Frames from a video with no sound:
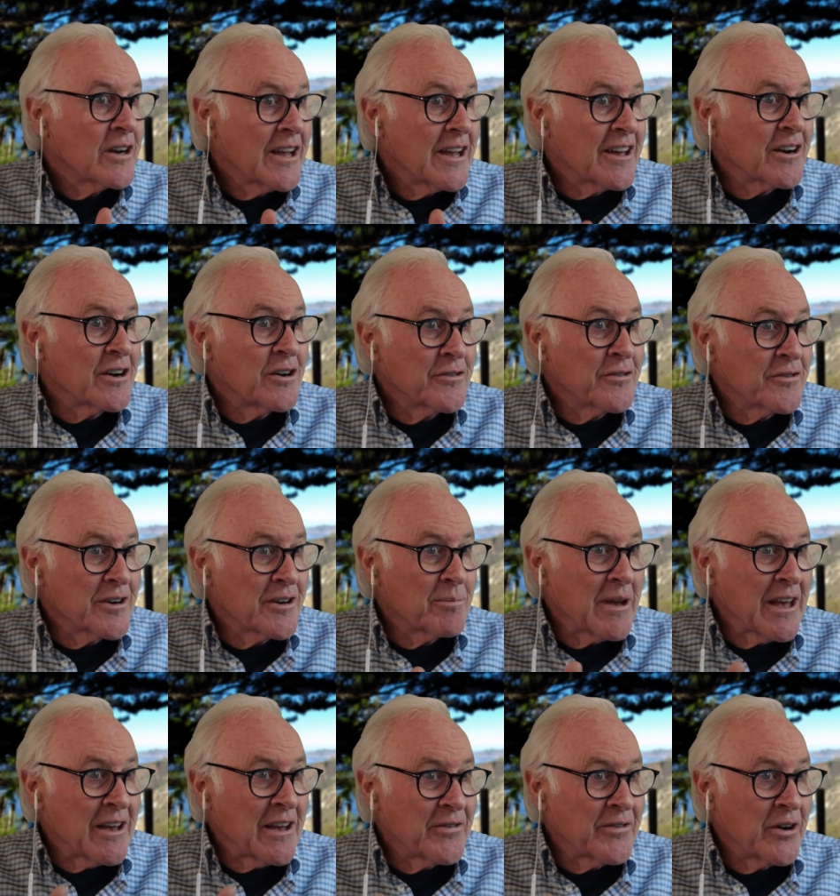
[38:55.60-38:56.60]
head over to
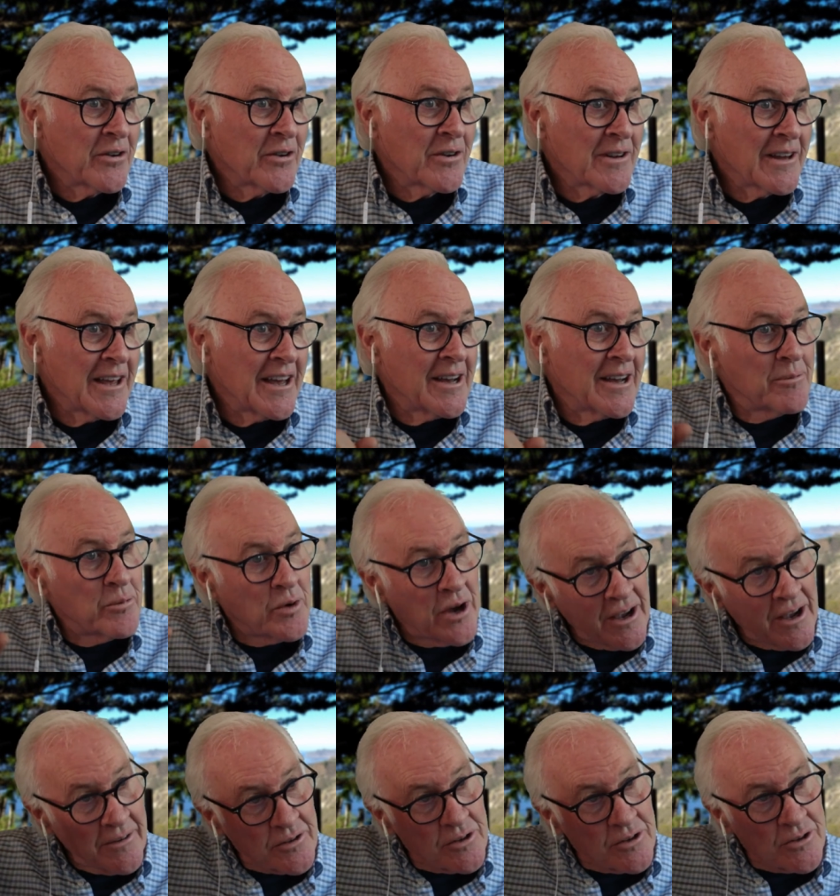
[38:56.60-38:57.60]
Bay Photo Lab
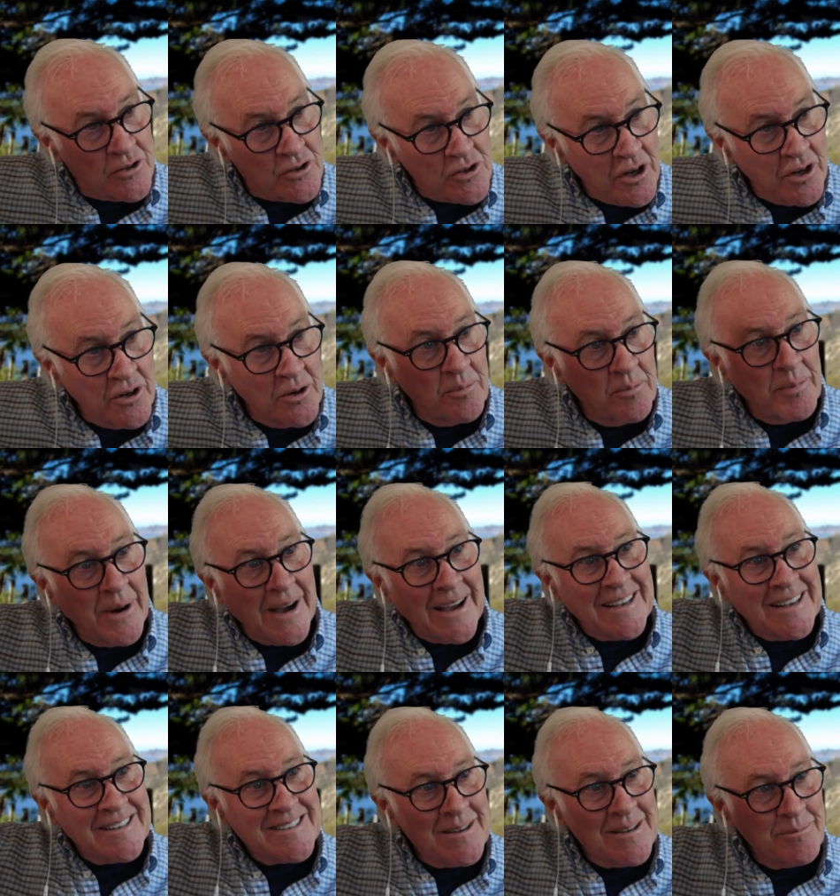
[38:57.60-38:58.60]
after the show,
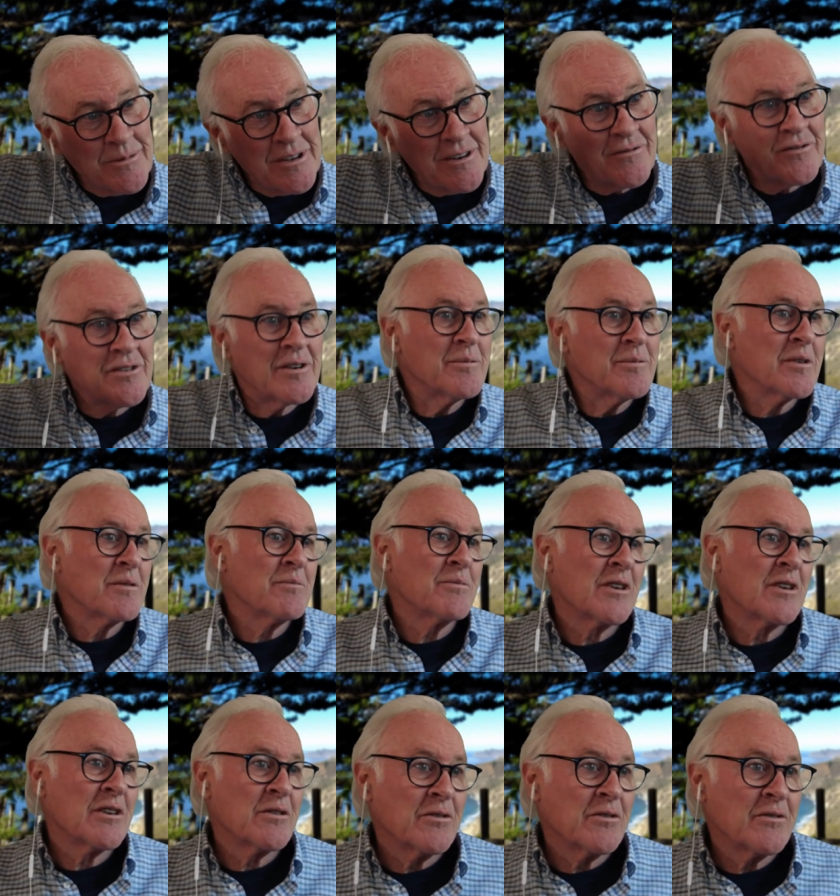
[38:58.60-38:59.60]
buy something from them.
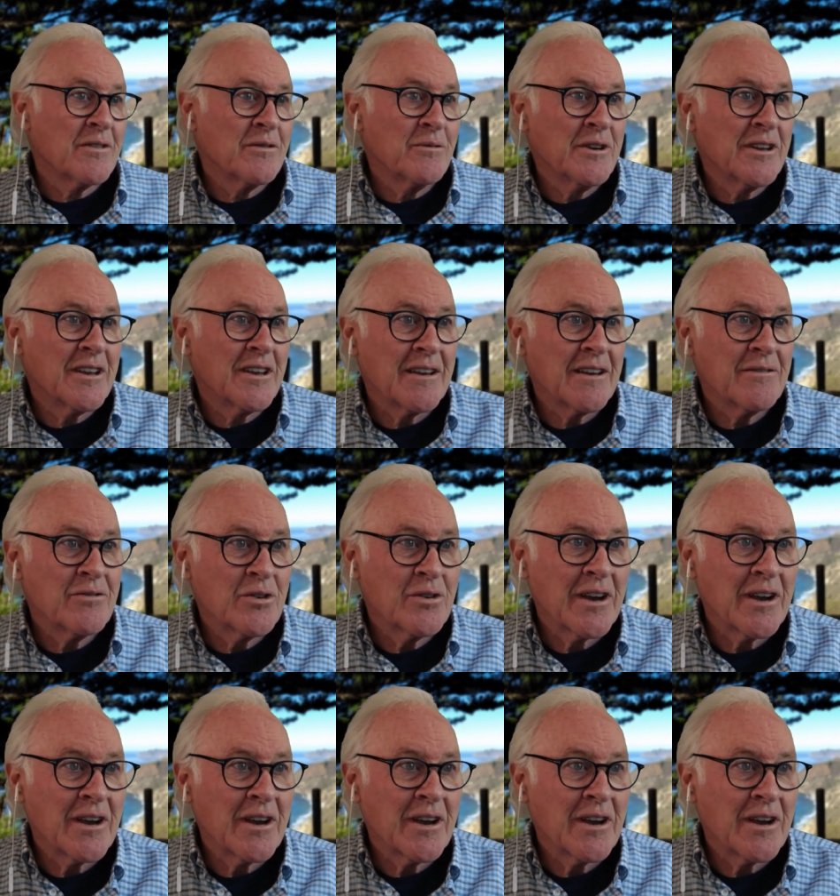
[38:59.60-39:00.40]
They, we gave you